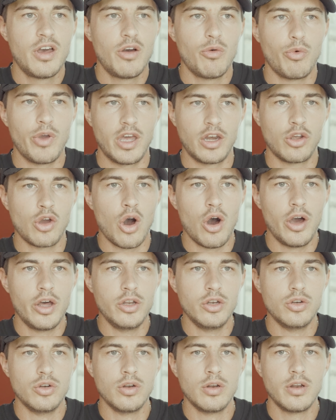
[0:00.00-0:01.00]
We had
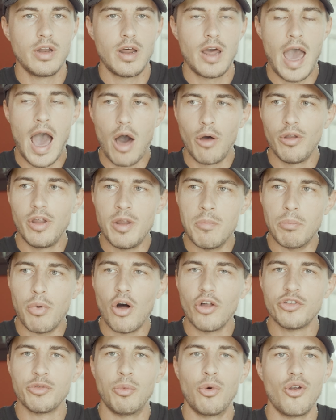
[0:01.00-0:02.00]
gone out in
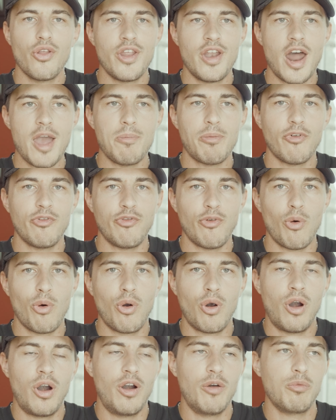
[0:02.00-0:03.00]
Baltimore the night
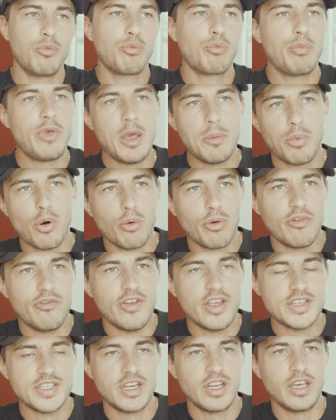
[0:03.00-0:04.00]
before. People were
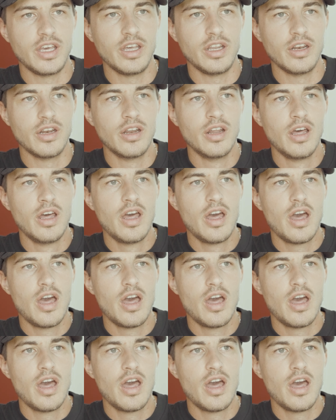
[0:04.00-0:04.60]
visiting.